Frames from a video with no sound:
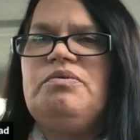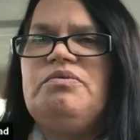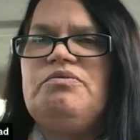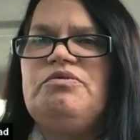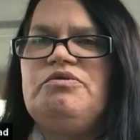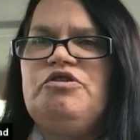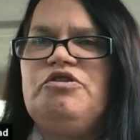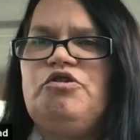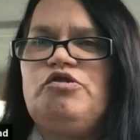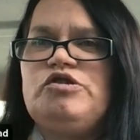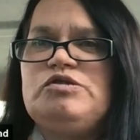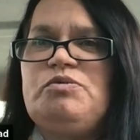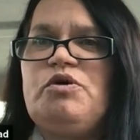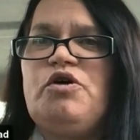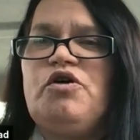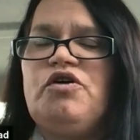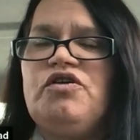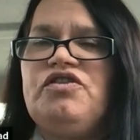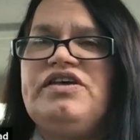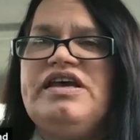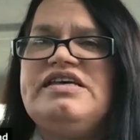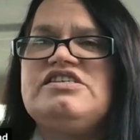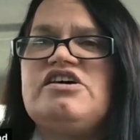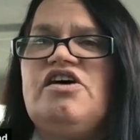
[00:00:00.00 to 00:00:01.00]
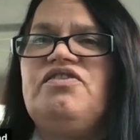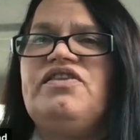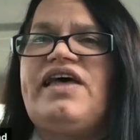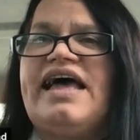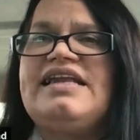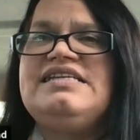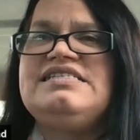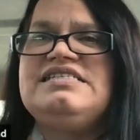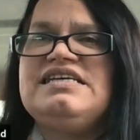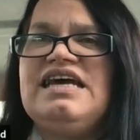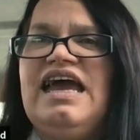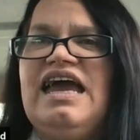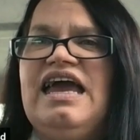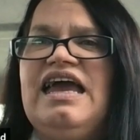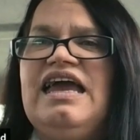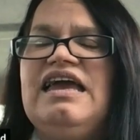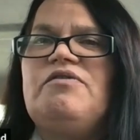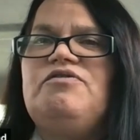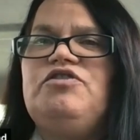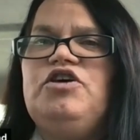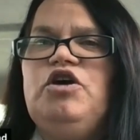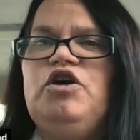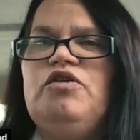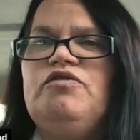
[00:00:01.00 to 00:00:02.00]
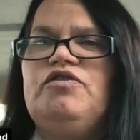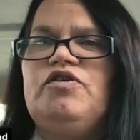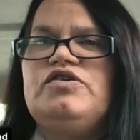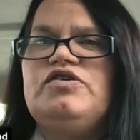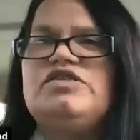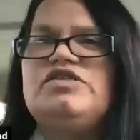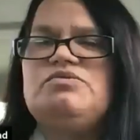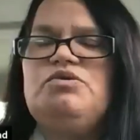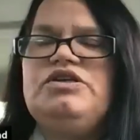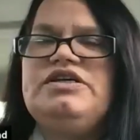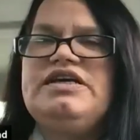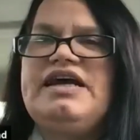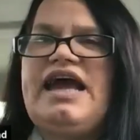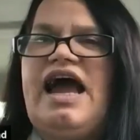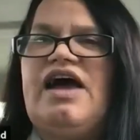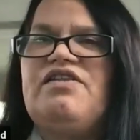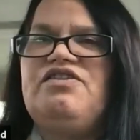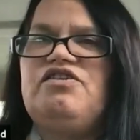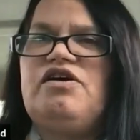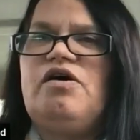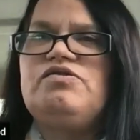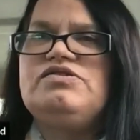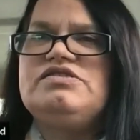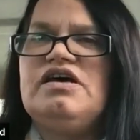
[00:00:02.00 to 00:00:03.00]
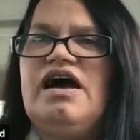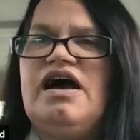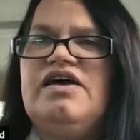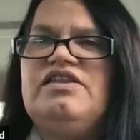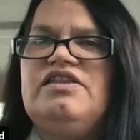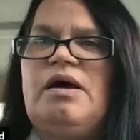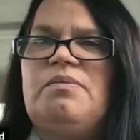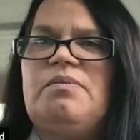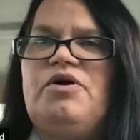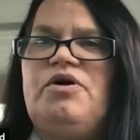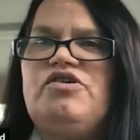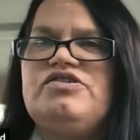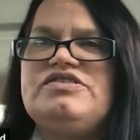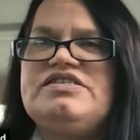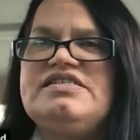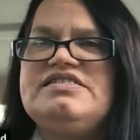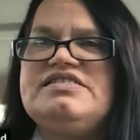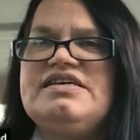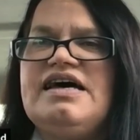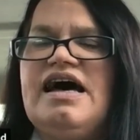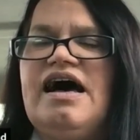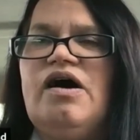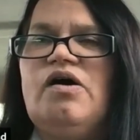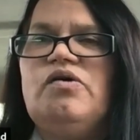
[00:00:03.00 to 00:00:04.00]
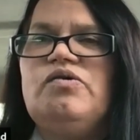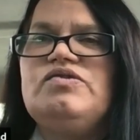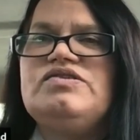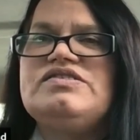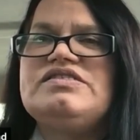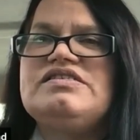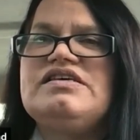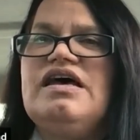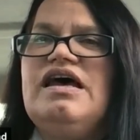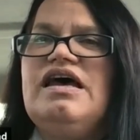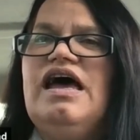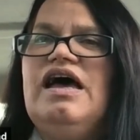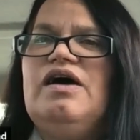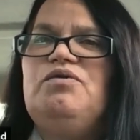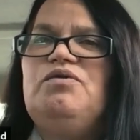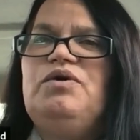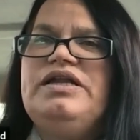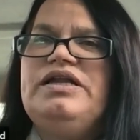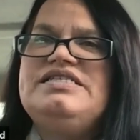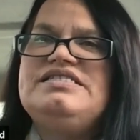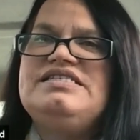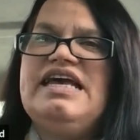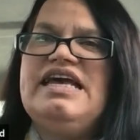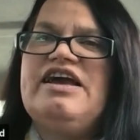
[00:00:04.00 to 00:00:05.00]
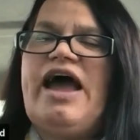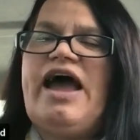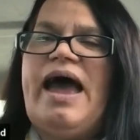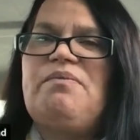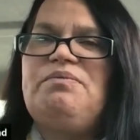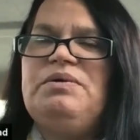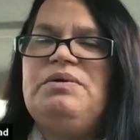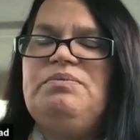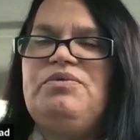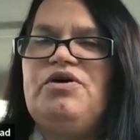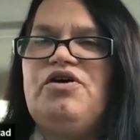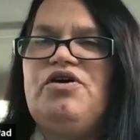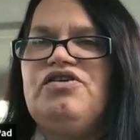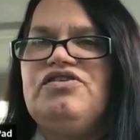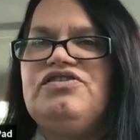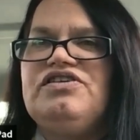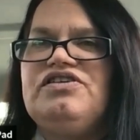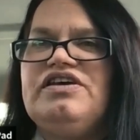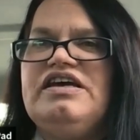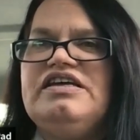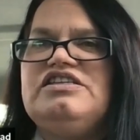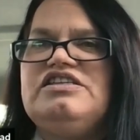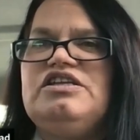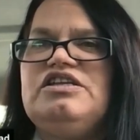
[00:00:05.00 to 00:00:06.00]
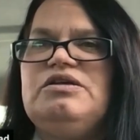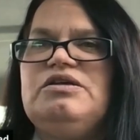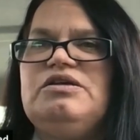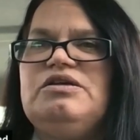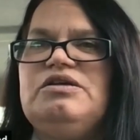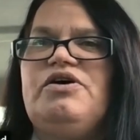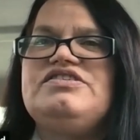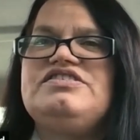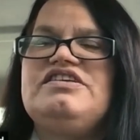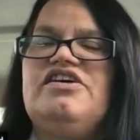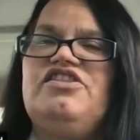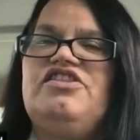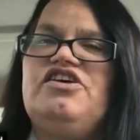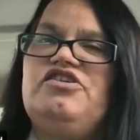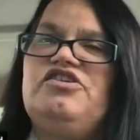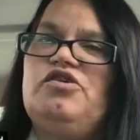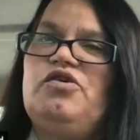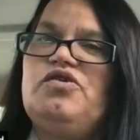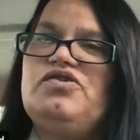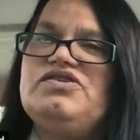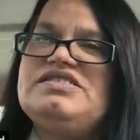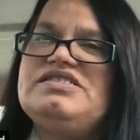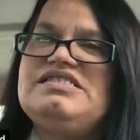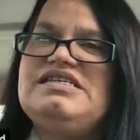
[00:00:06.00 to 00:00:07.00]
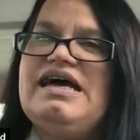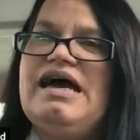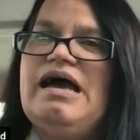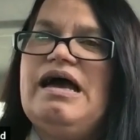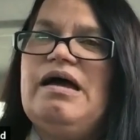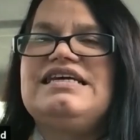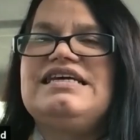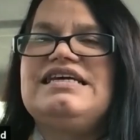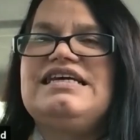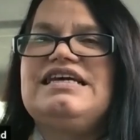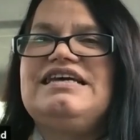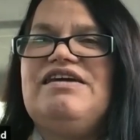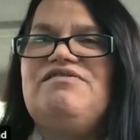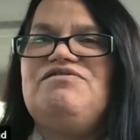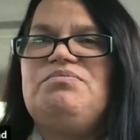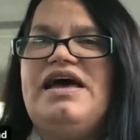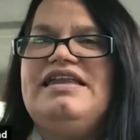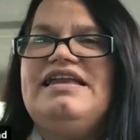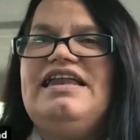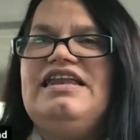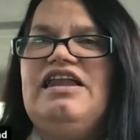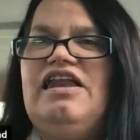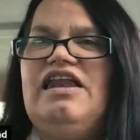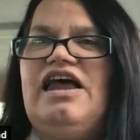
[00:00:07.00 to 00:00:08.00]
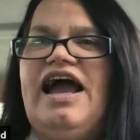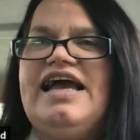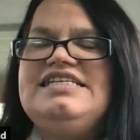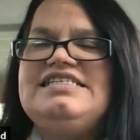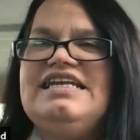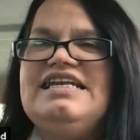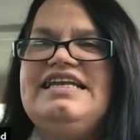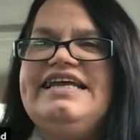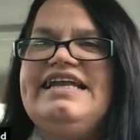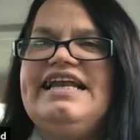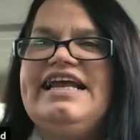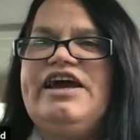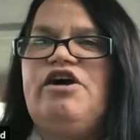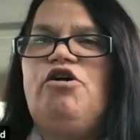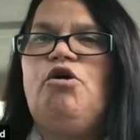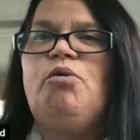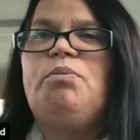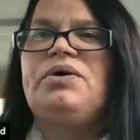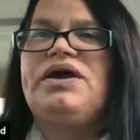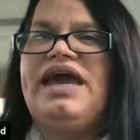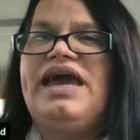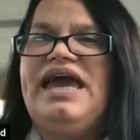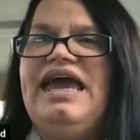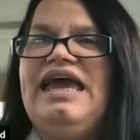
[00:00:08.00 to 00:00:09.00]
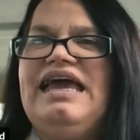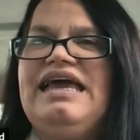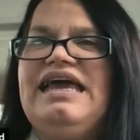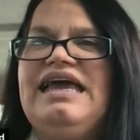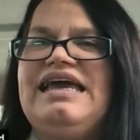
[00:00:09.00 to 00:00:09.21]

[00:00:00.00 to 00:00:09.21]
Those birthdays on that day, a few of us would gather outside that person's house. We'd sing happy birthday to the person on the doorstep and light a little cupcake.